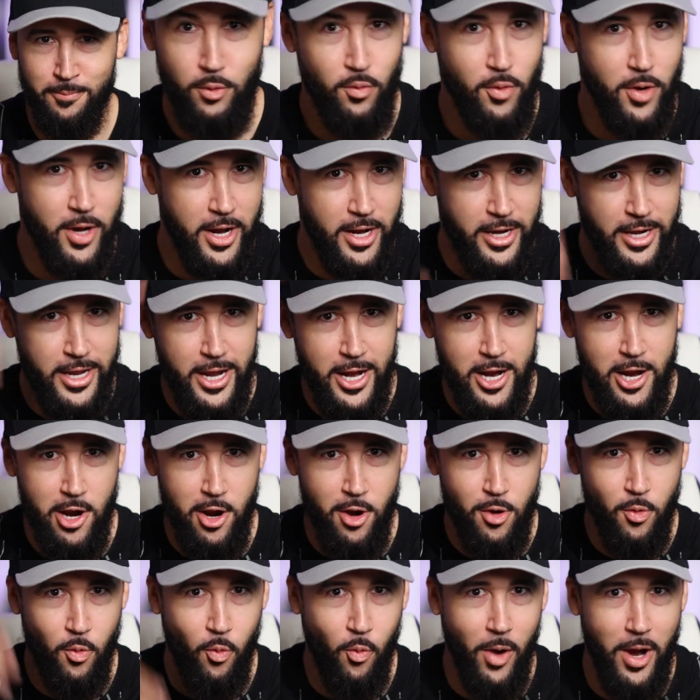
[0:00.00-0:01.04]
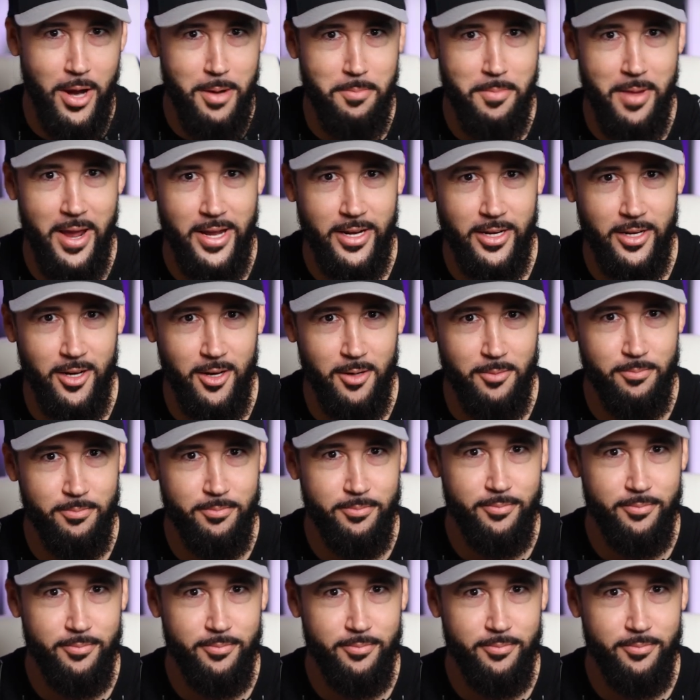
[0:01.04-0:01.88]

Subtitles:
red hair, white makeup,